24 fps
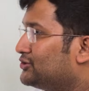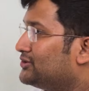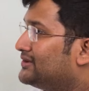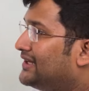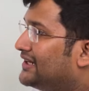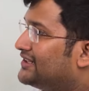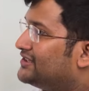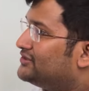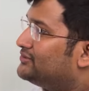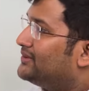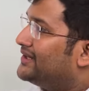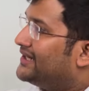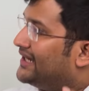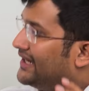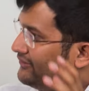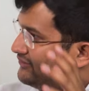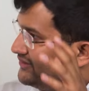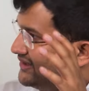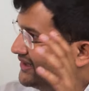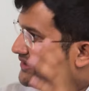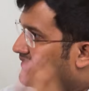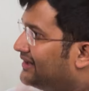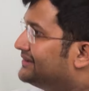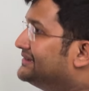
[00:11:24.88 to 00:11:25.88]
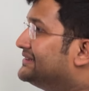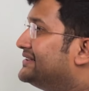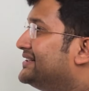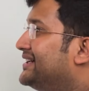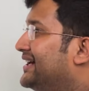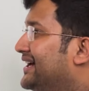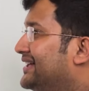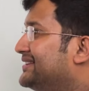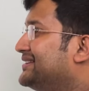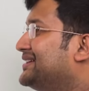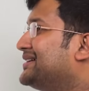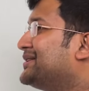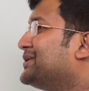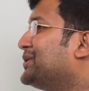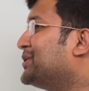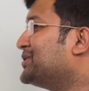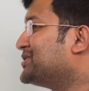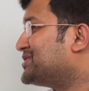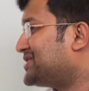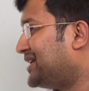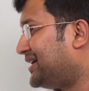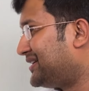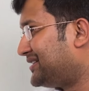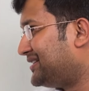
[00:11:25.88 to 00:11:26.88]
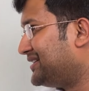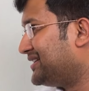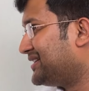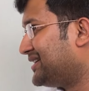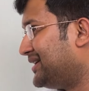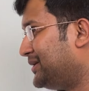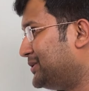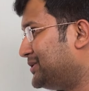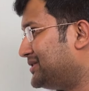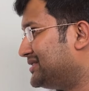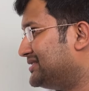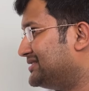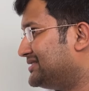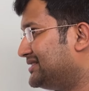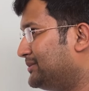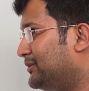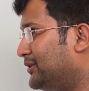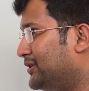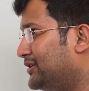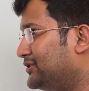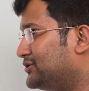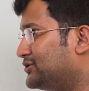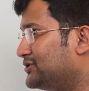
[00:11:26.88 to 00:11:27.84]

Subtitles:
So that is why every country had their own chartered accountancy body.